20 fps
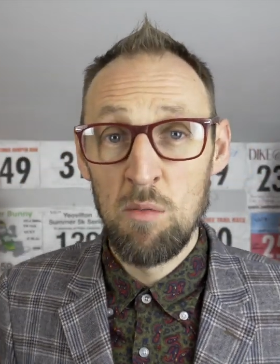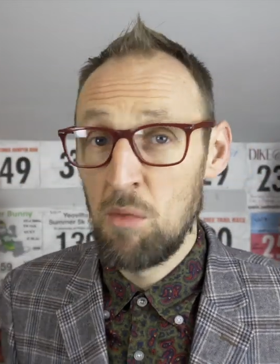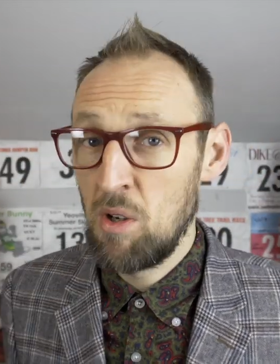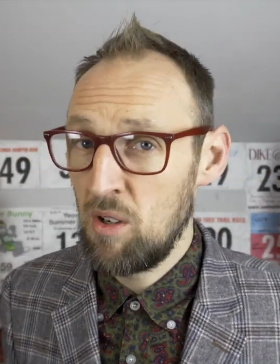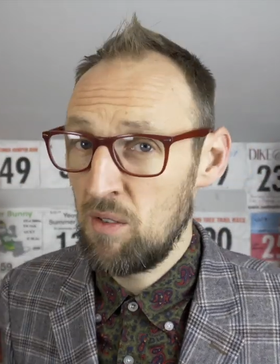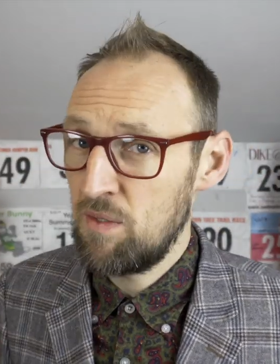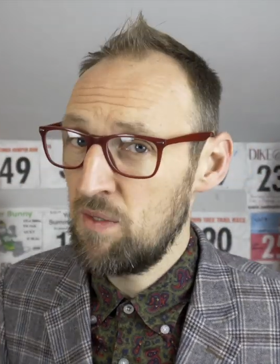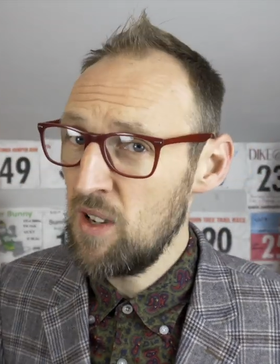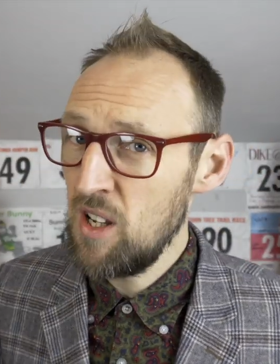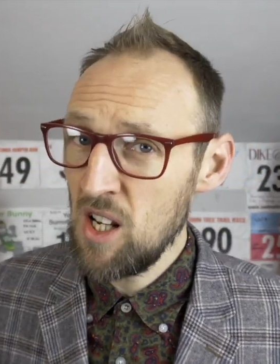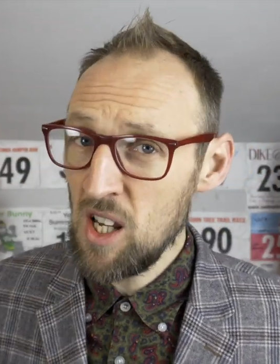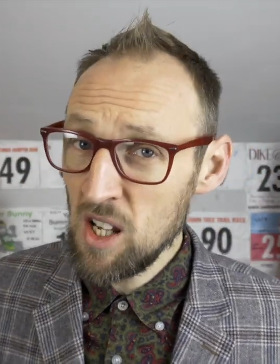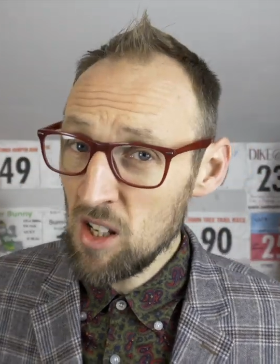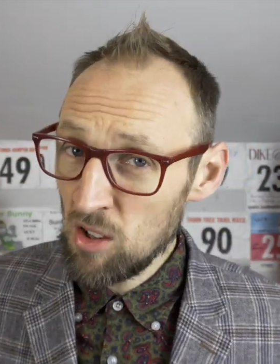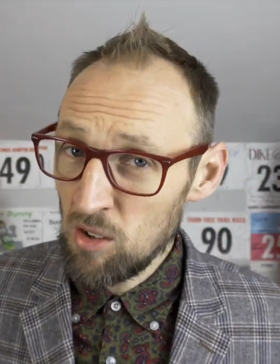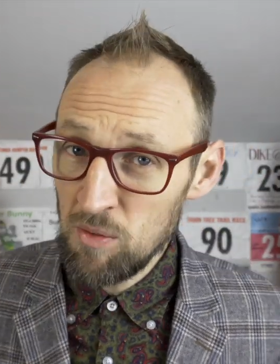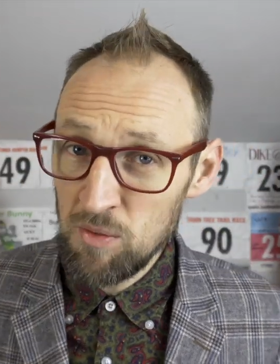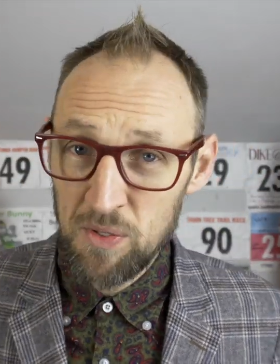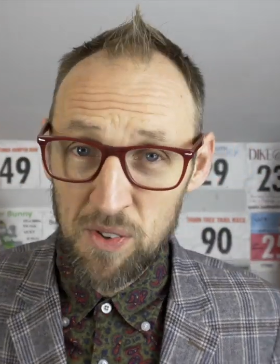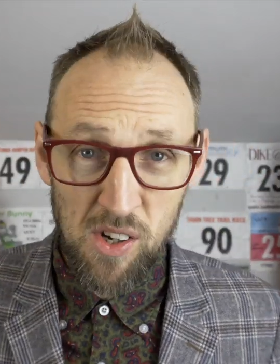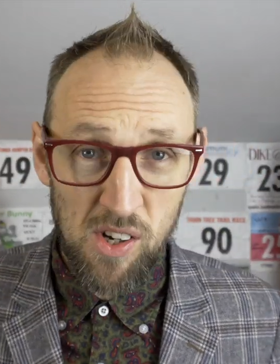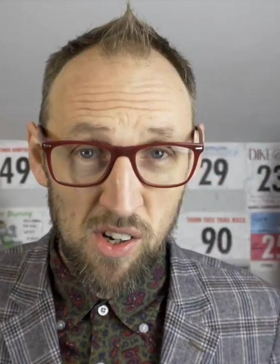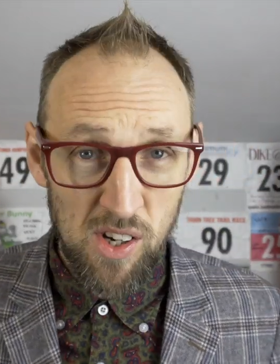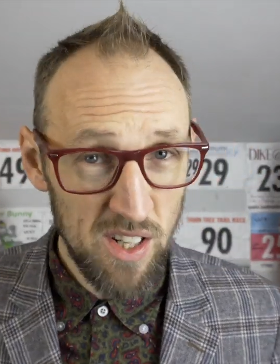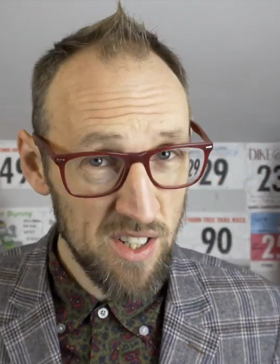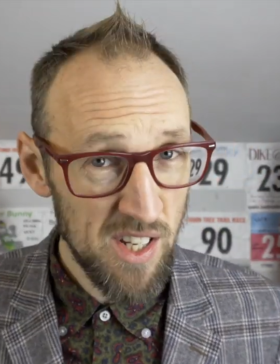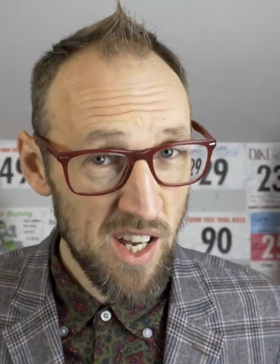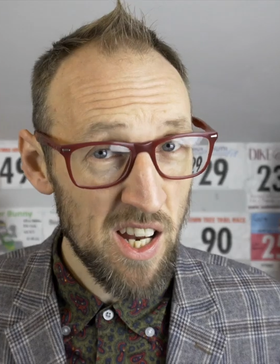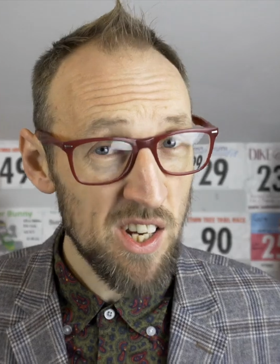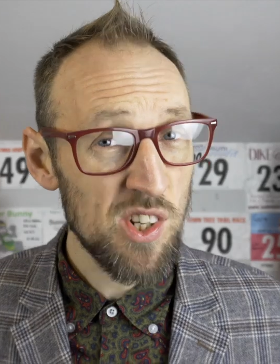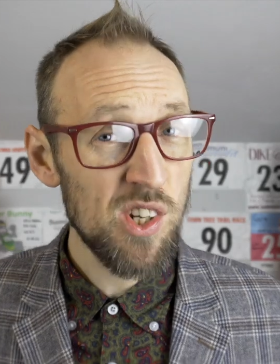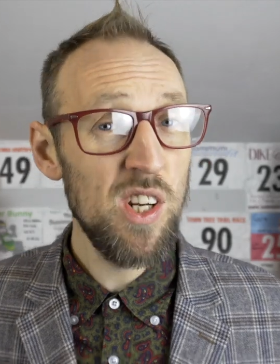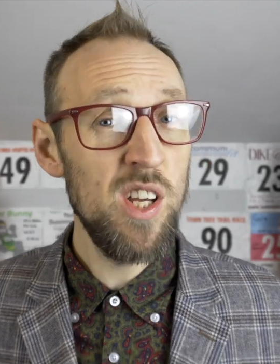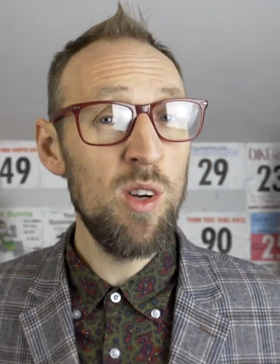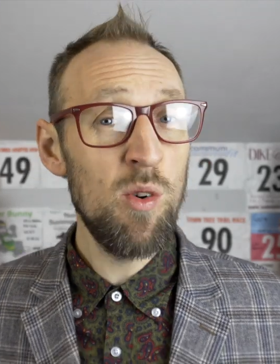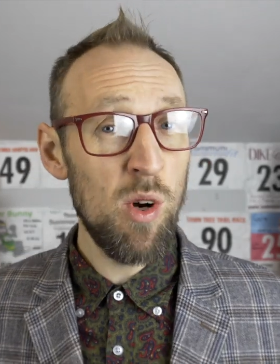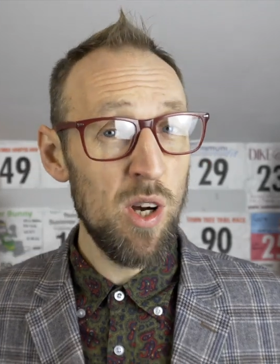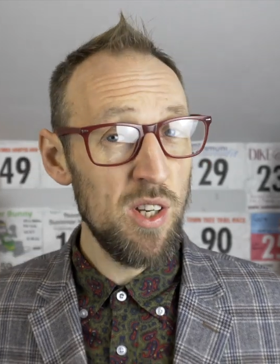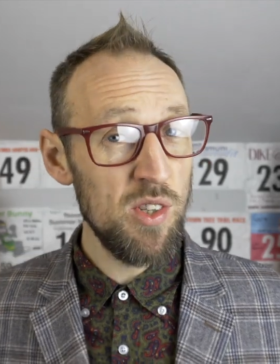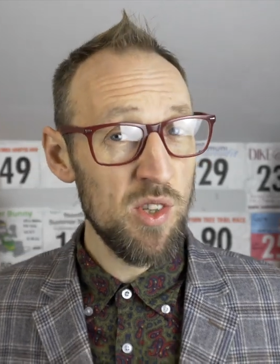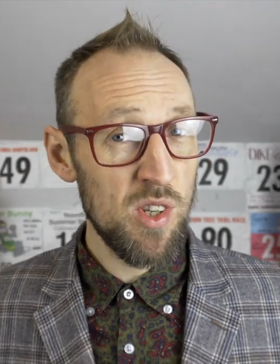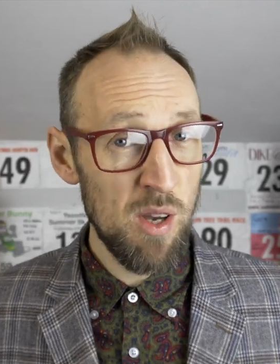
But feeling on foot is actually quite